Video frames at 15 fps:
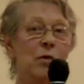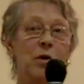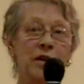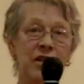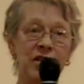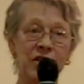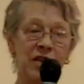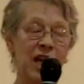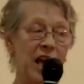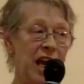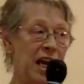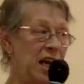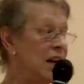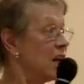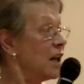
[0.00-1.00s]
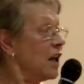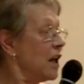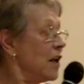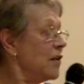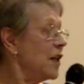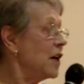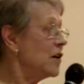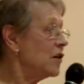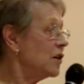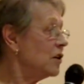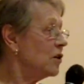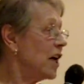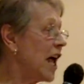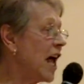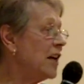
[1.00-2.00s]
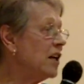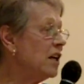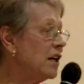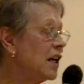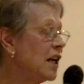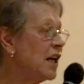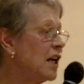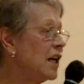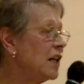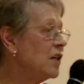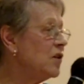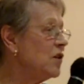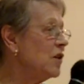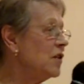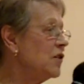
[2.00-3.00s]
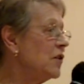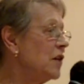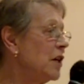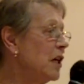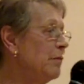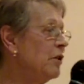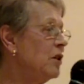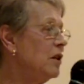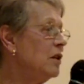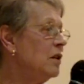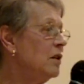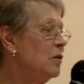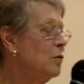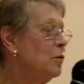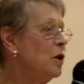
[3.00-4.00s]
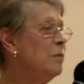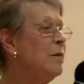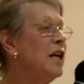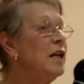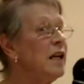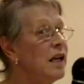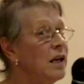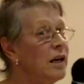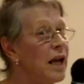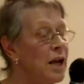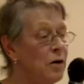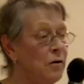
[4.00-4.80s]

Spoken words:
want to say that Anna and Simon were mainly in